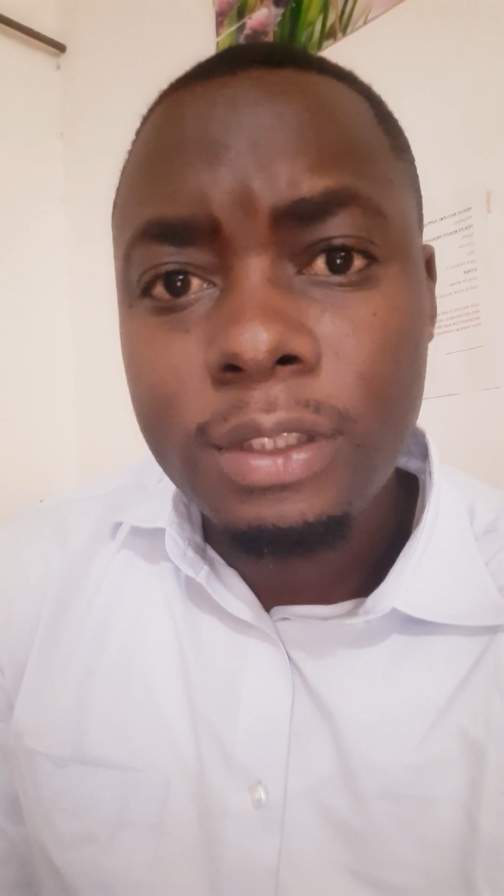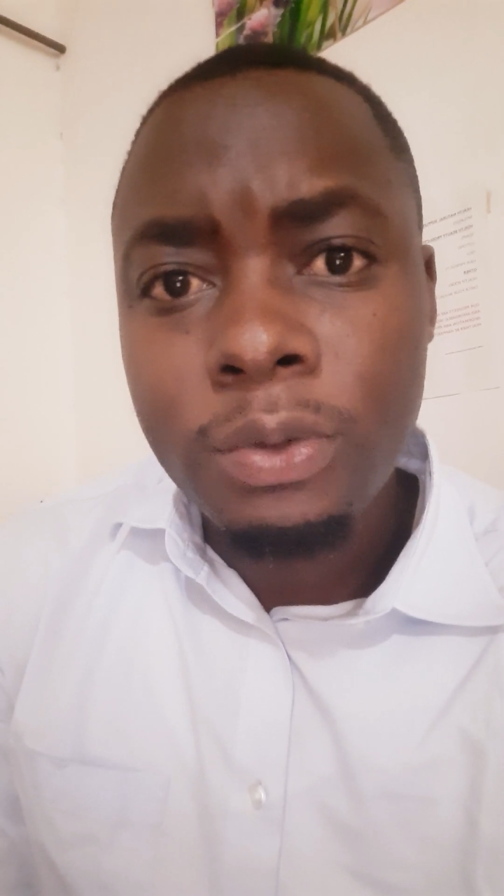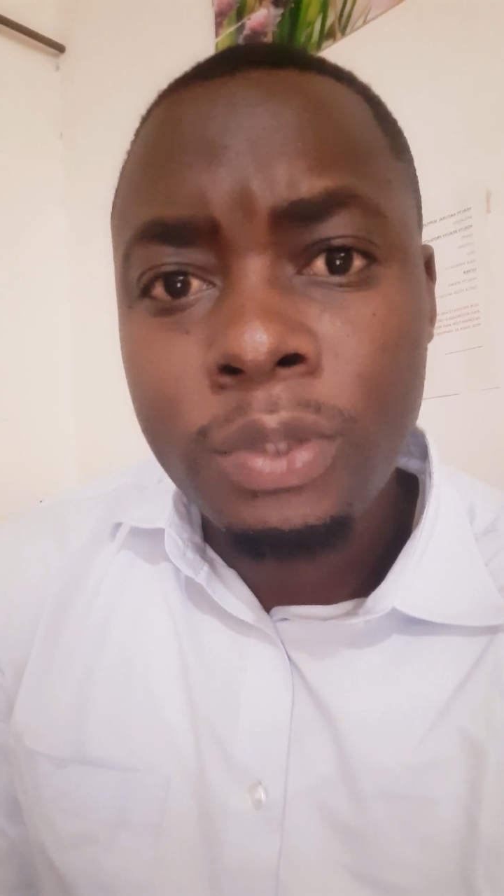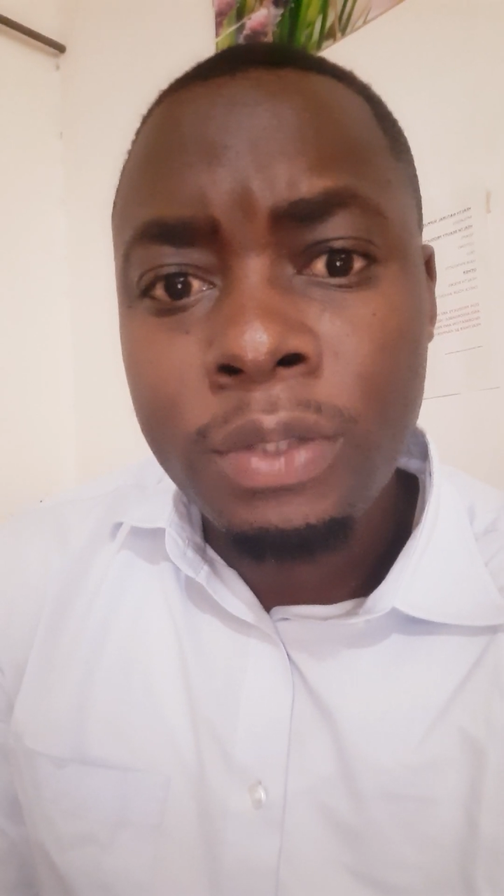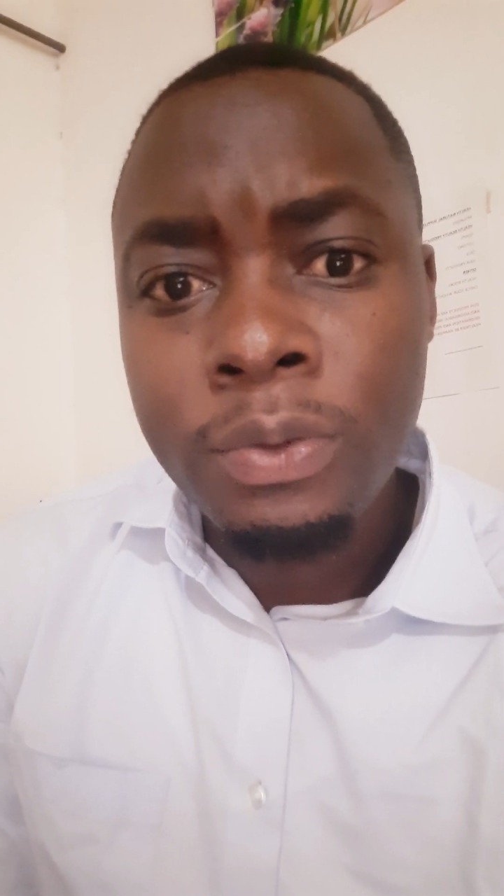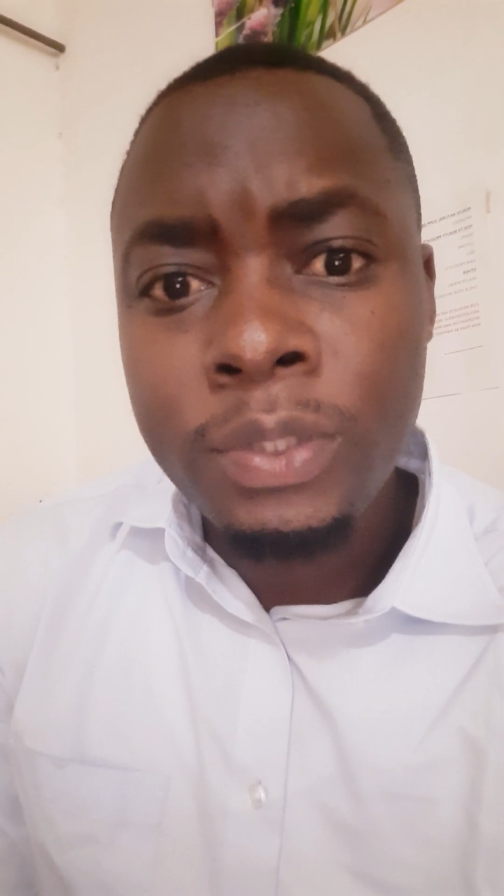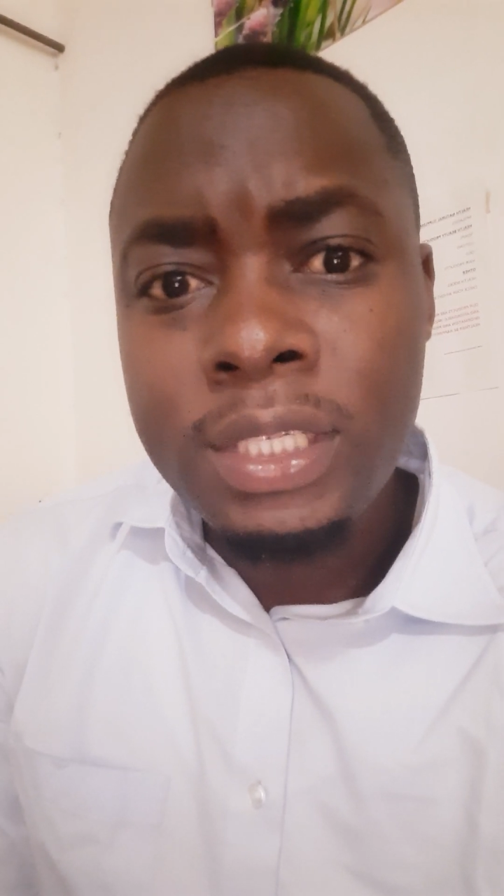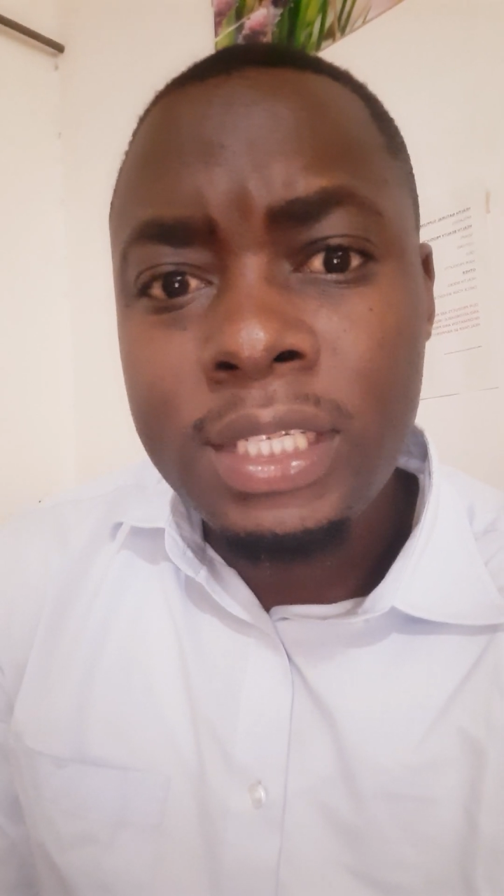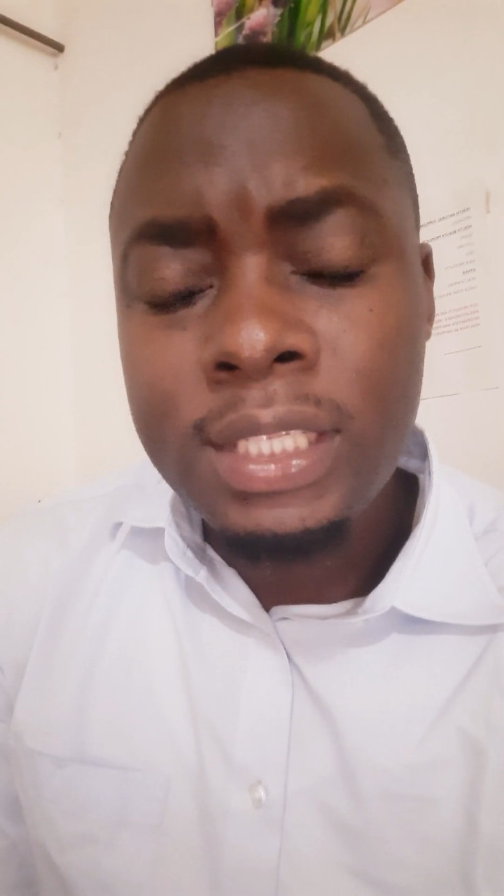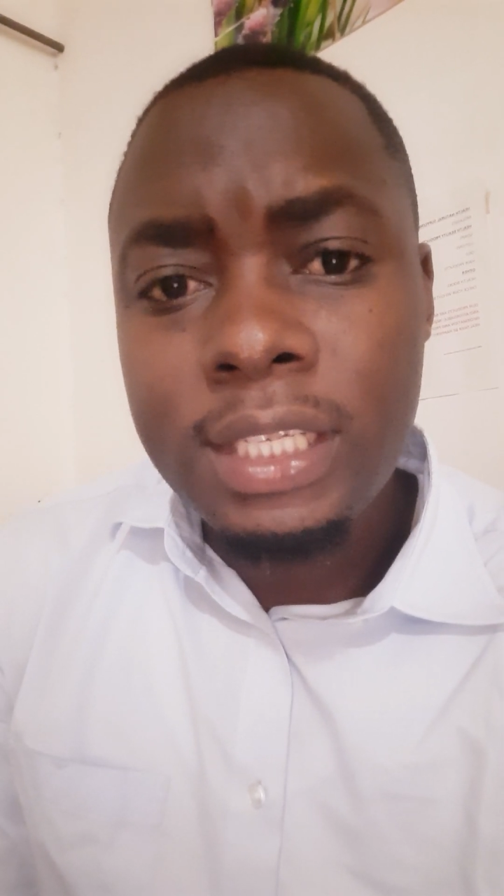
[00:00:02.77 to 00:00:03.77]
we
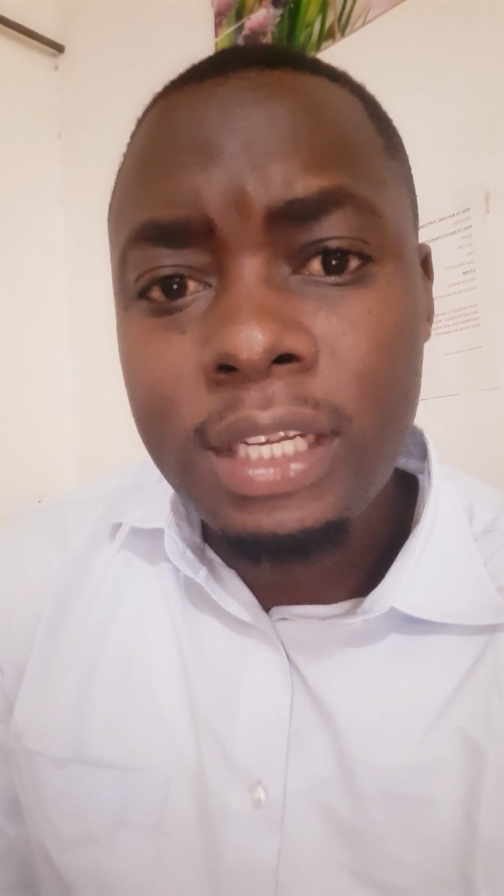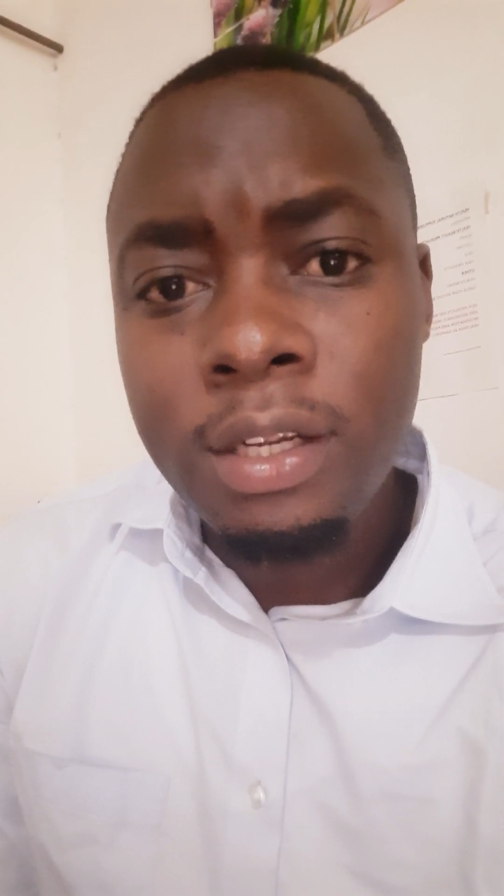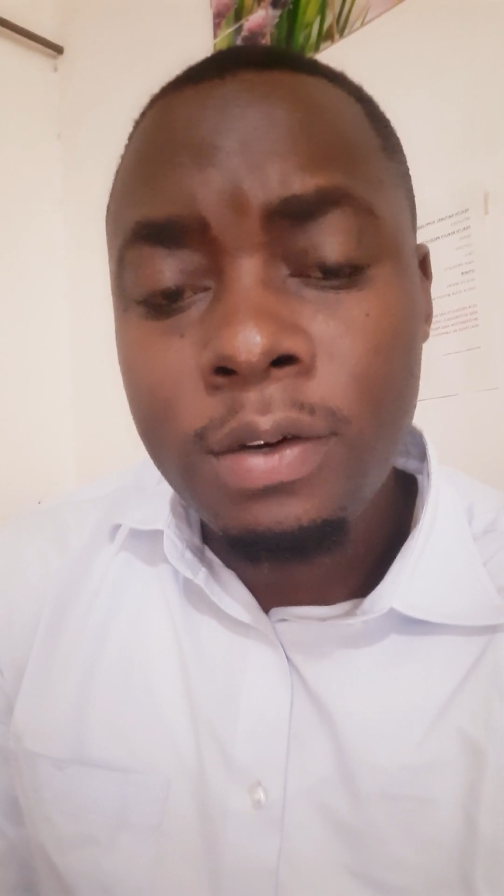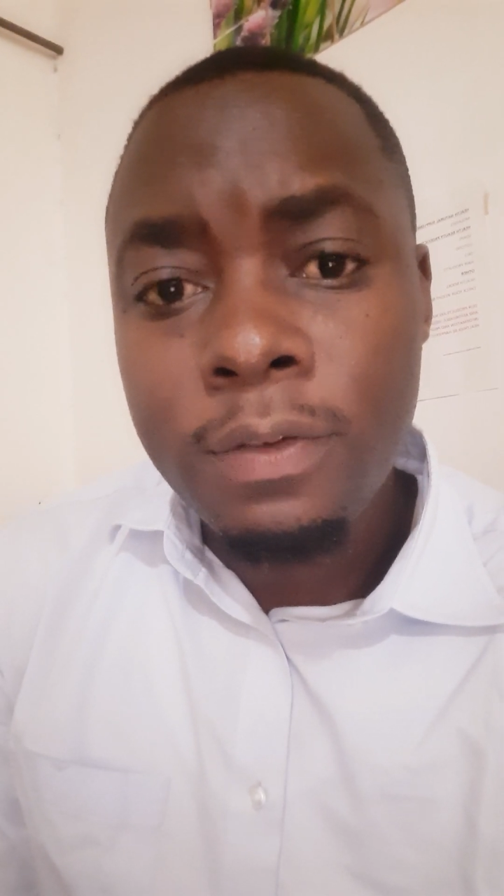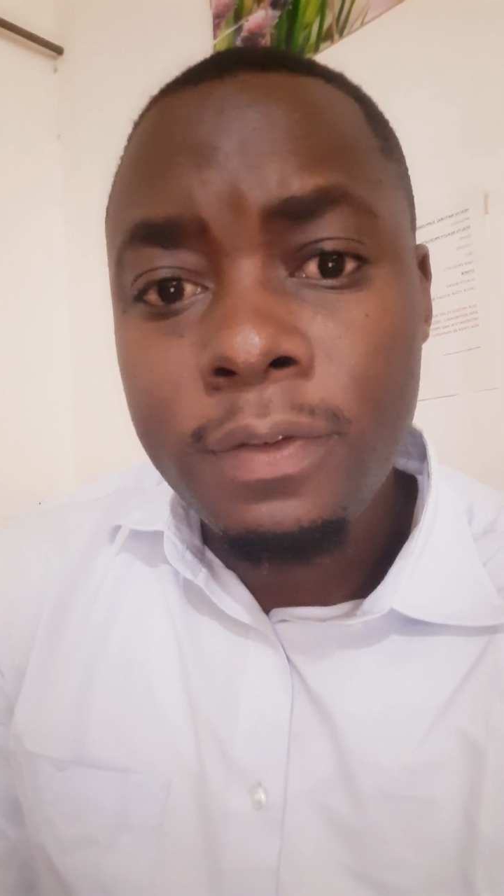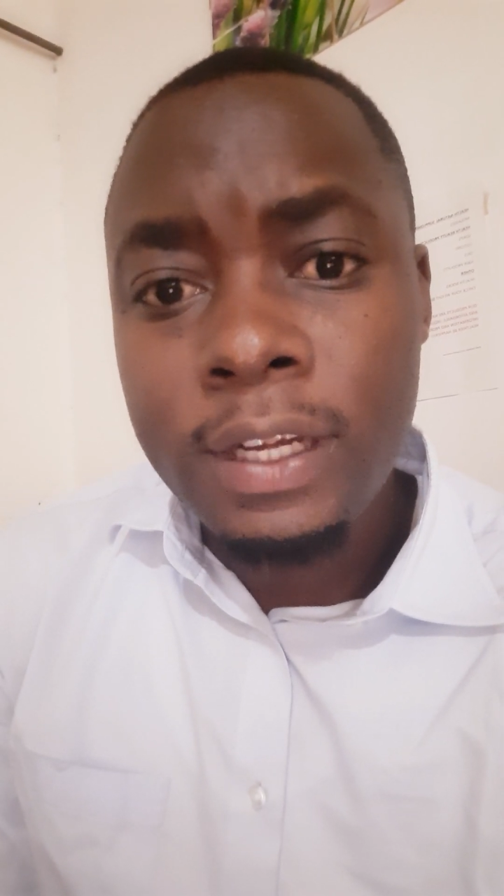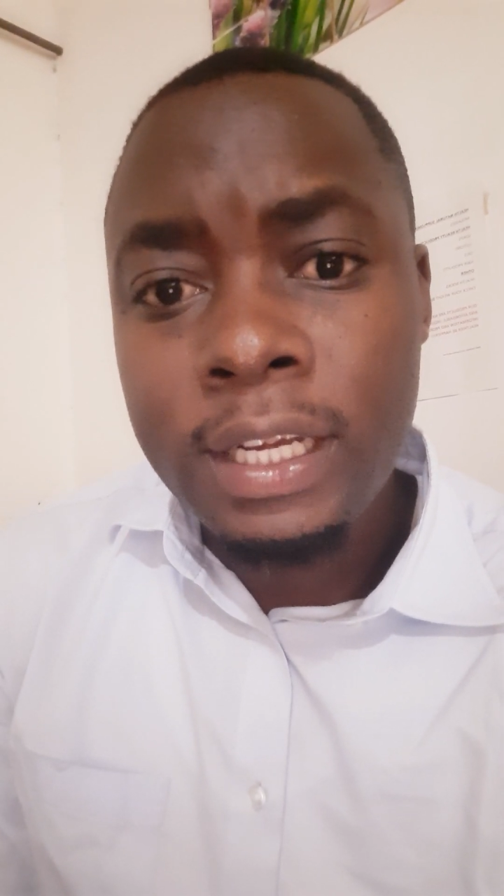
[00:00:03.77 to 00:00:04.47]
witnessed a lot of